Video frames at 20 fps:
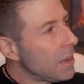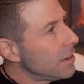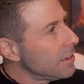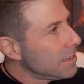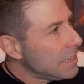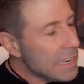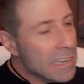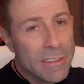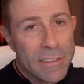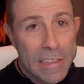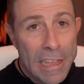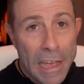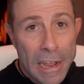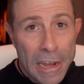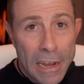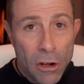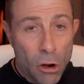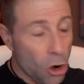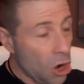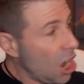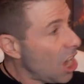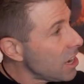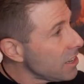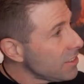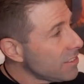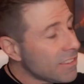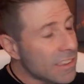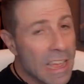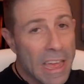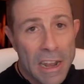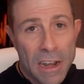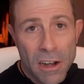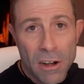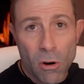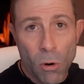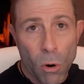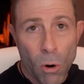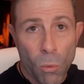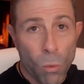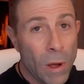deset it or unset it
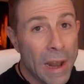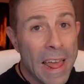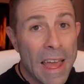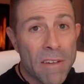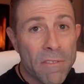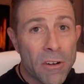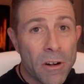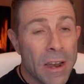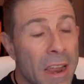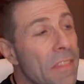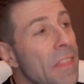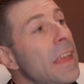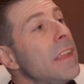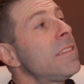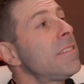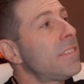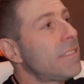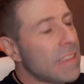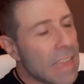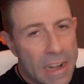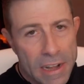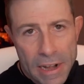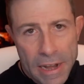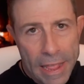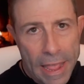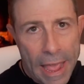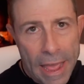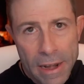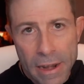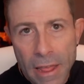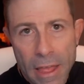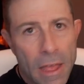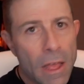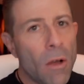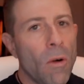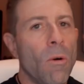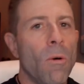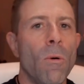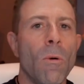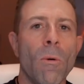or whatever, and then set it again.
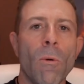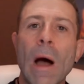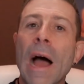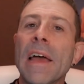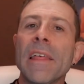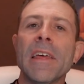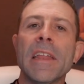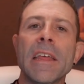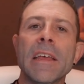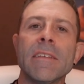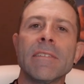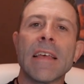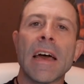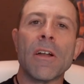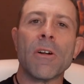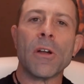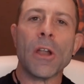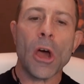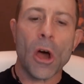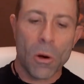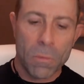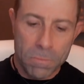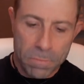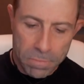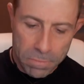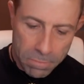Why that is, I don't know.